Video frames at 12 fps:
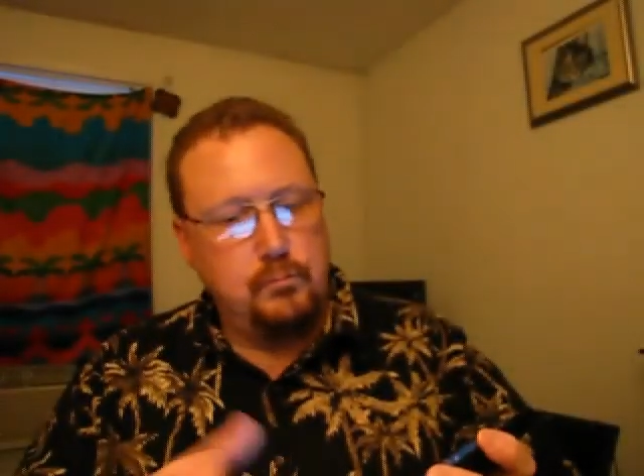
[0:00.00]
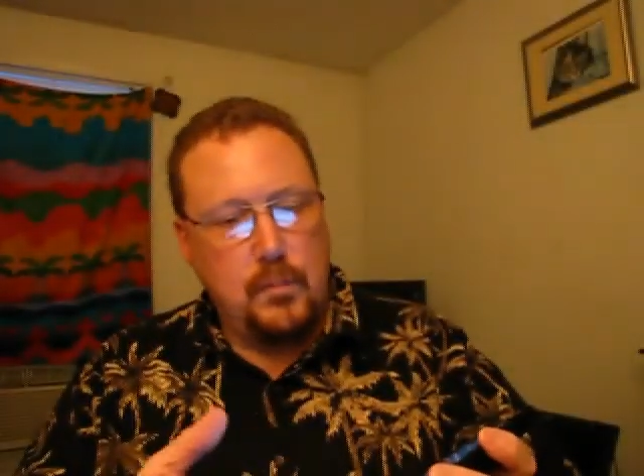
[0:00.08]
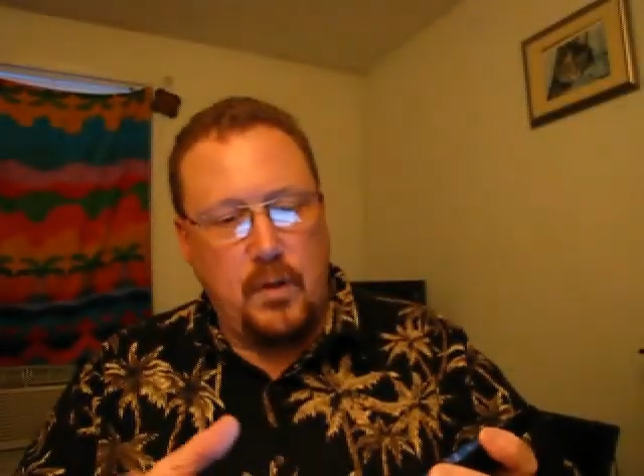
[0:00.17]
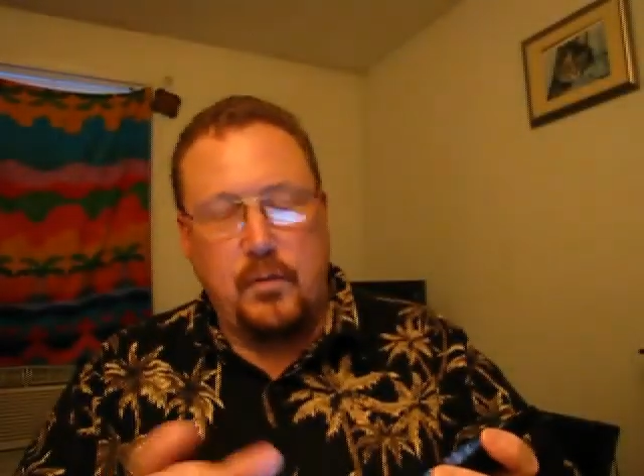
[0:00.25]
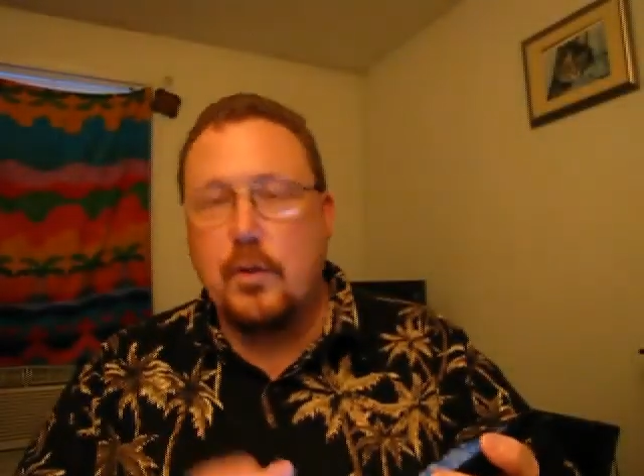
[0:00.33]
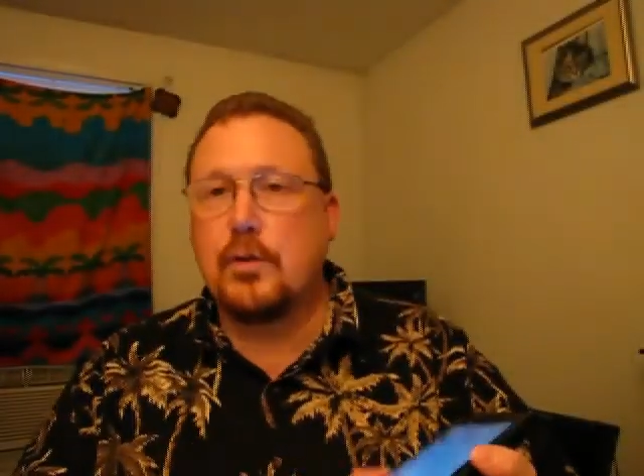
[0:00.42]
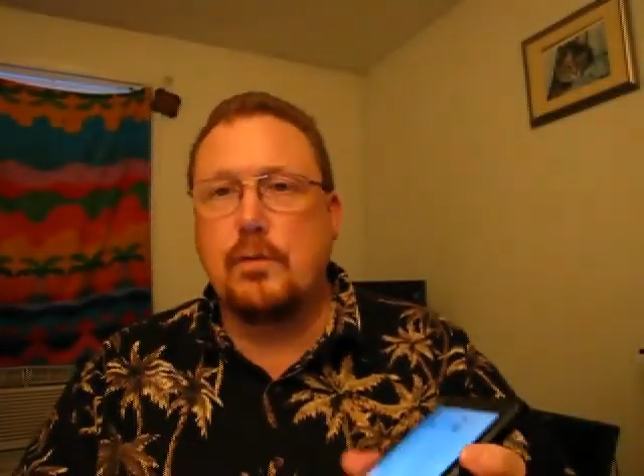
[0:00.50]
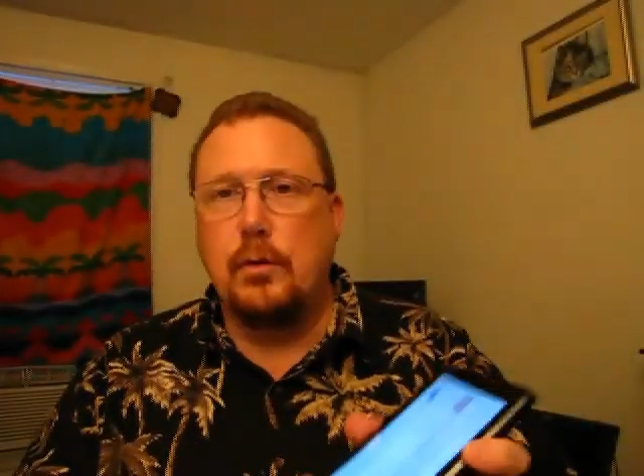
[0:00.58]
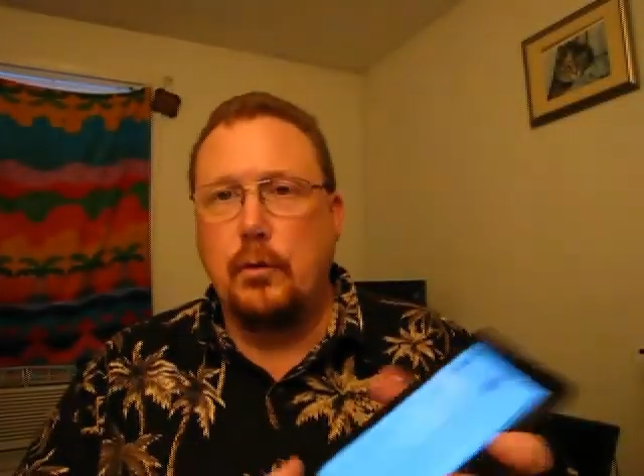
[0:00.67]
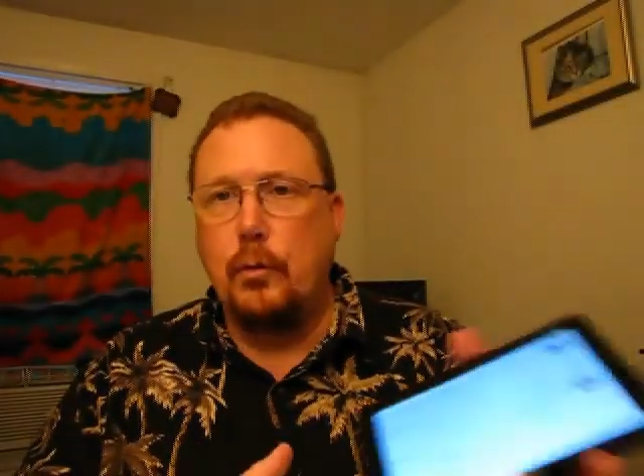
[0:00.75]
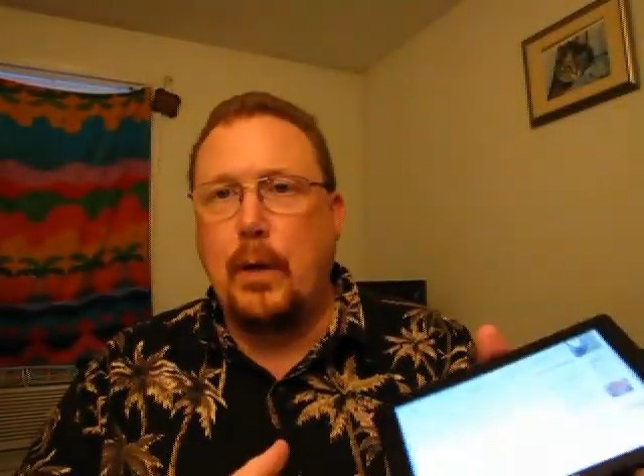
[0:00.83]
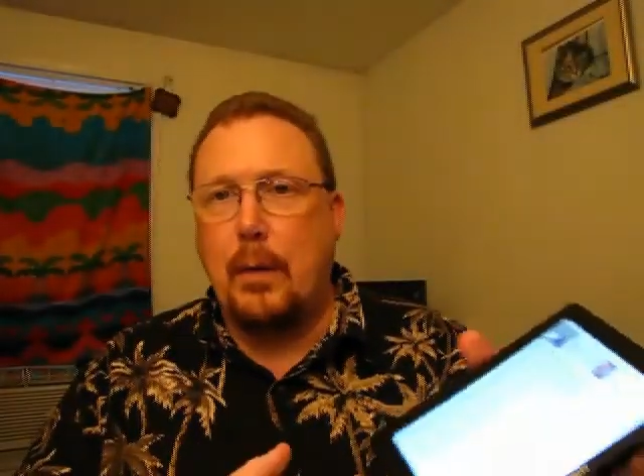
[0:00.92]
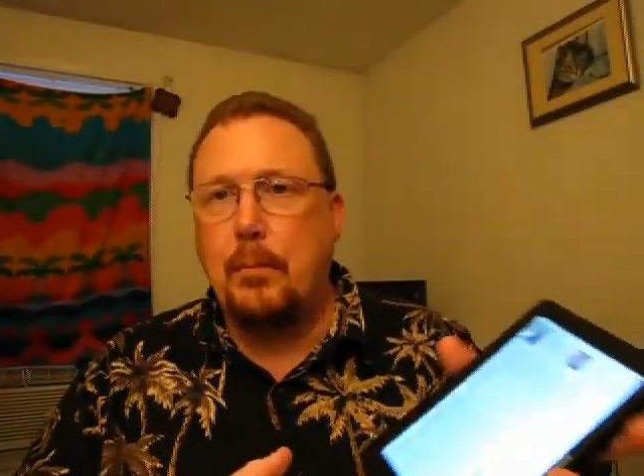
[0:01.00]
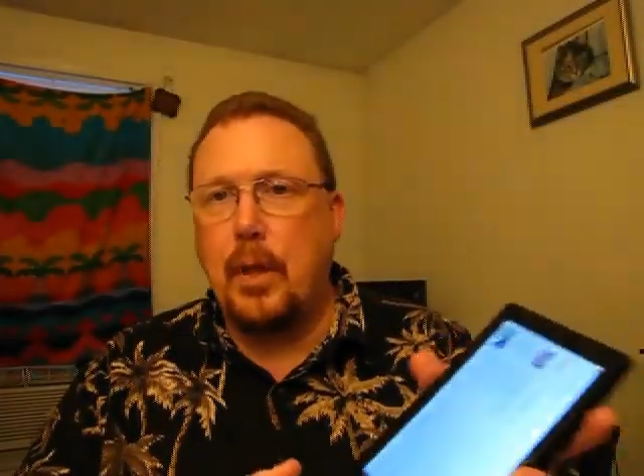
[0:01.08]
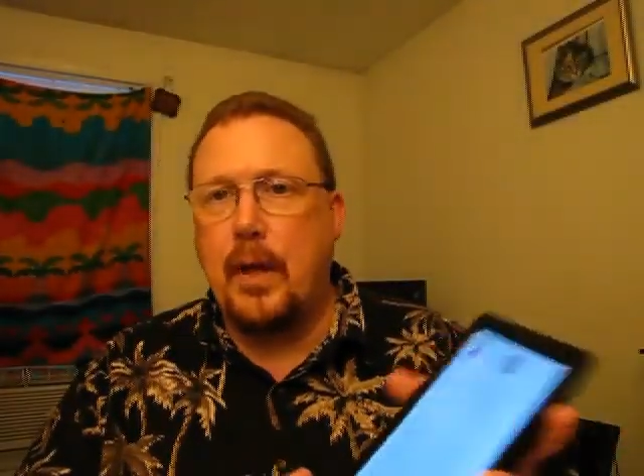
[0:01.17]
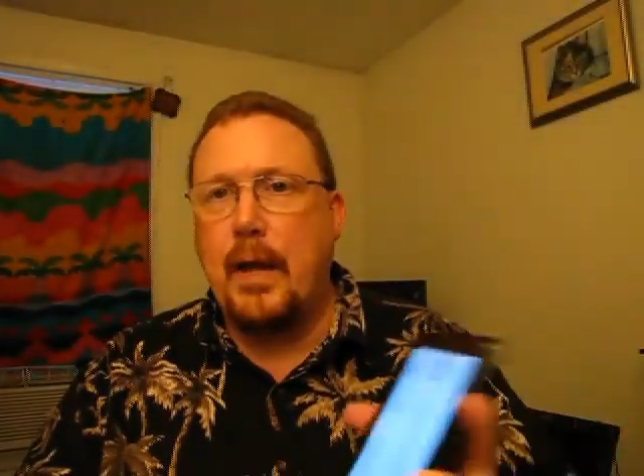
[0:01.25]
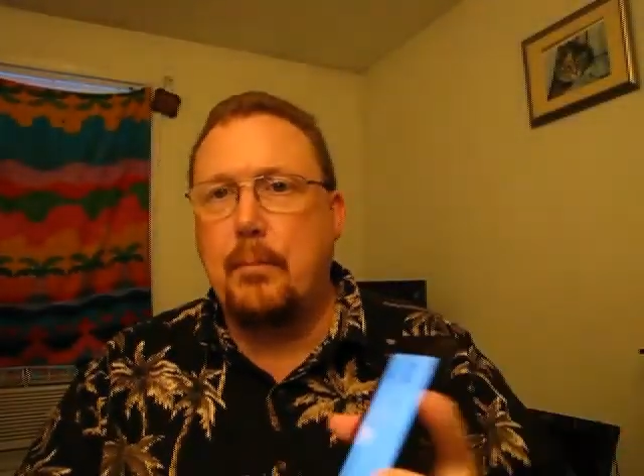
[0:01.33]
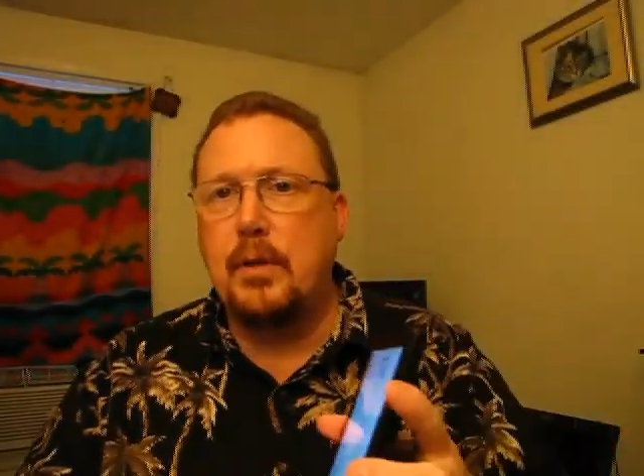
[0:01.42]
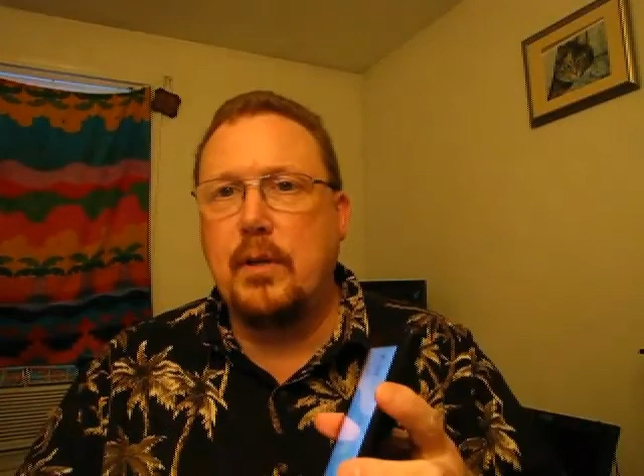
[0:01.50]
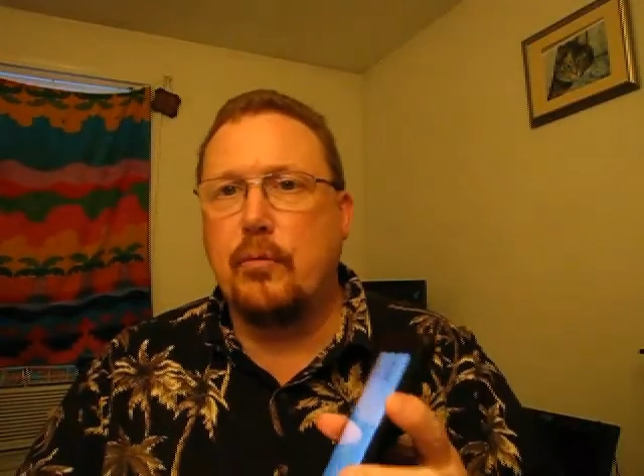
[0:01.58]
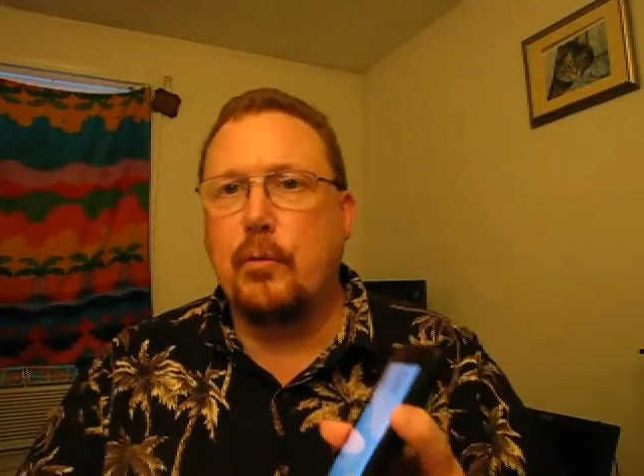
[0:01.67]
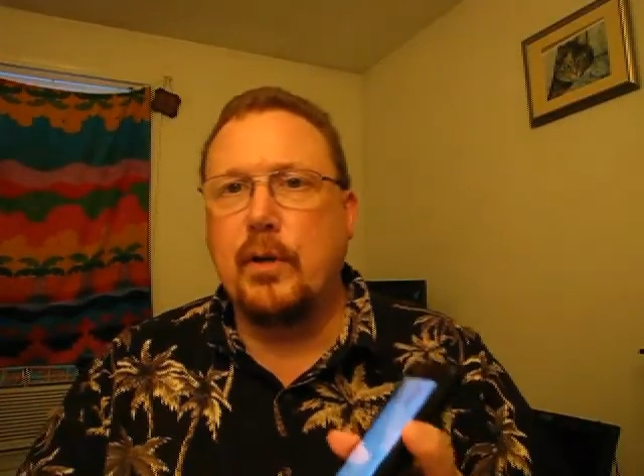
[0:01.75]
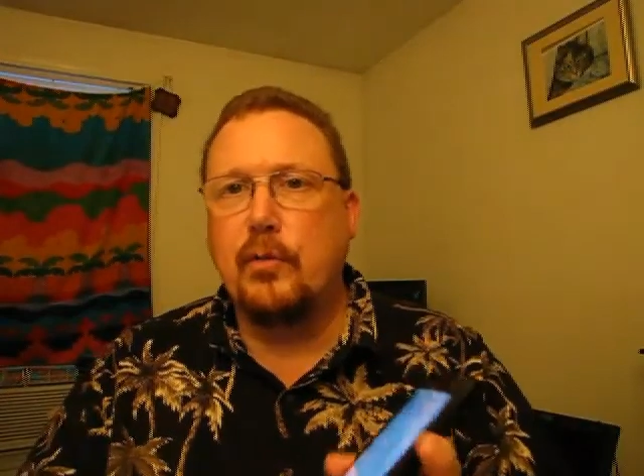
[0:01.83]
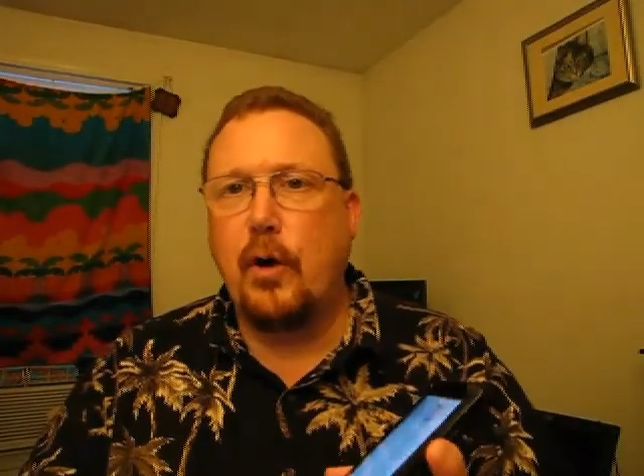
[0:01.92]
if there's you can play
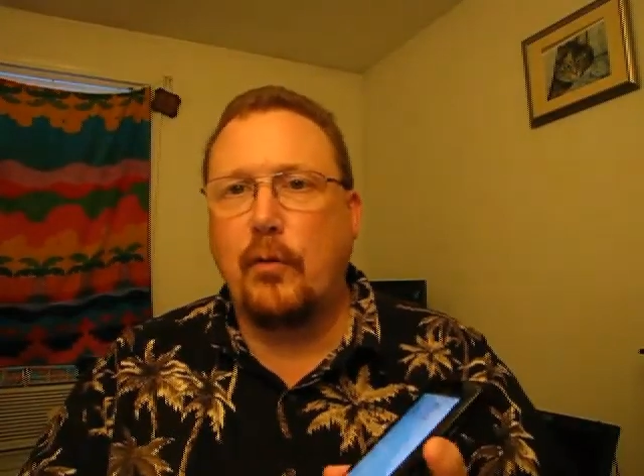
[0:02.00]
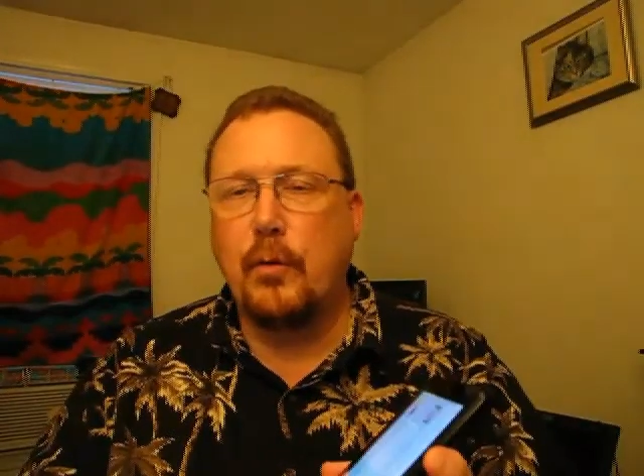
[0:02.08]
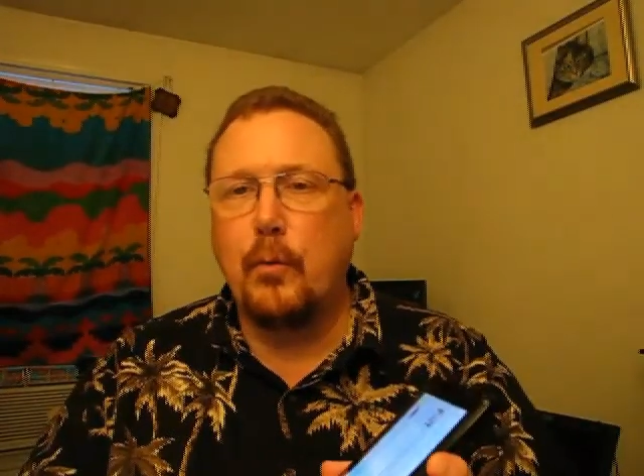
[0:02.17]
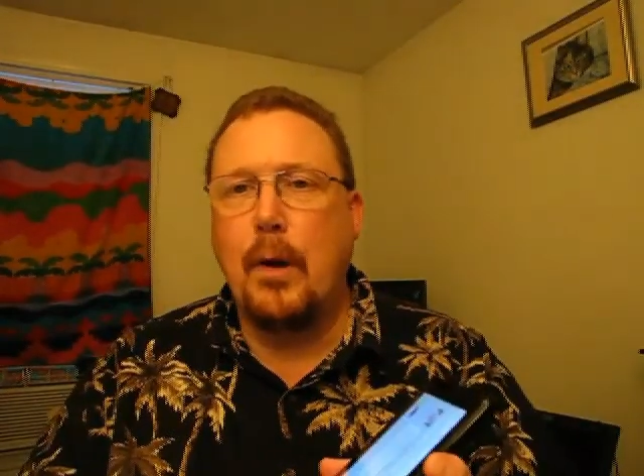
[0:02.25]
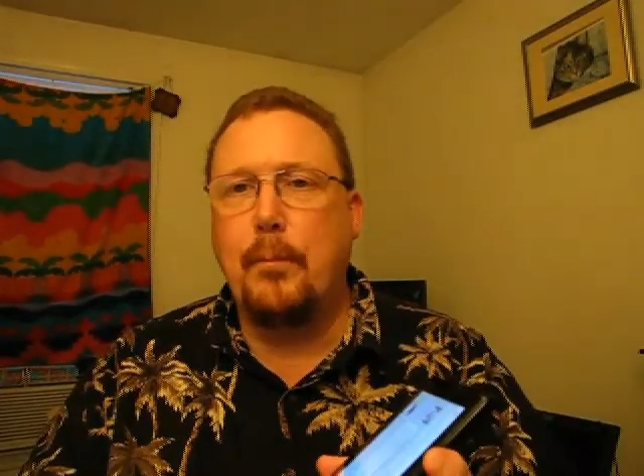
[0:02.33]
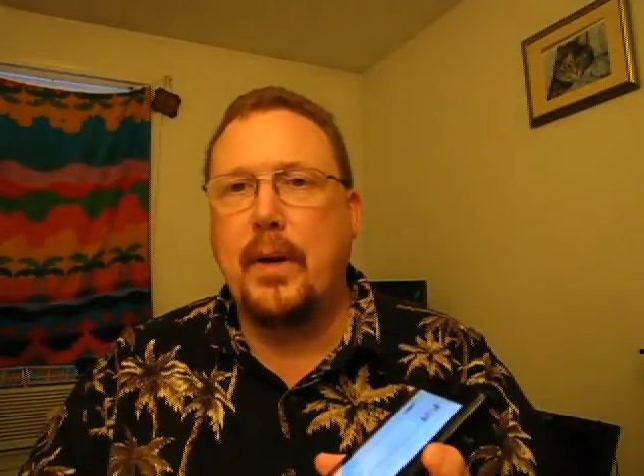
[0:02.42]
MP3s off the web